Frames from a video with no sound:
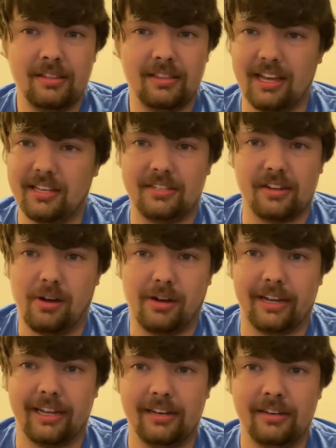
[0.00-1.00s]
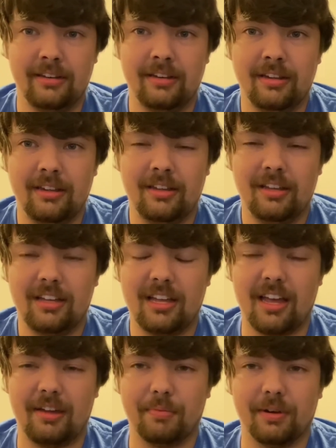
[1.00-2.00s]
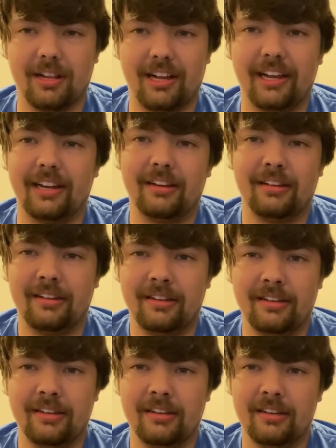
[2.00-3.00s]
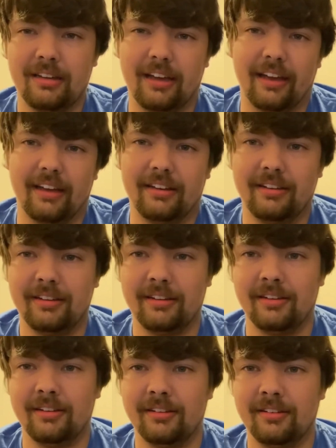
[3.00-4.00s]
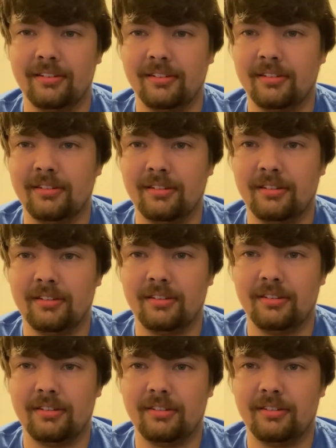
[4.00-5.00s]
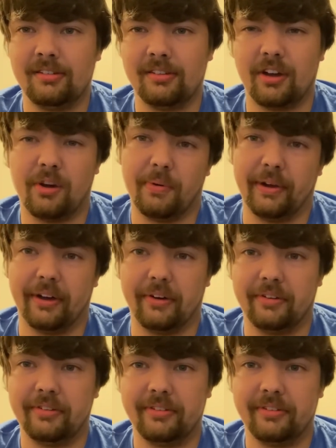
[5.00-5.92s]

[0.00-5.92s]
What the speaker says: They saw it and were like, oh well.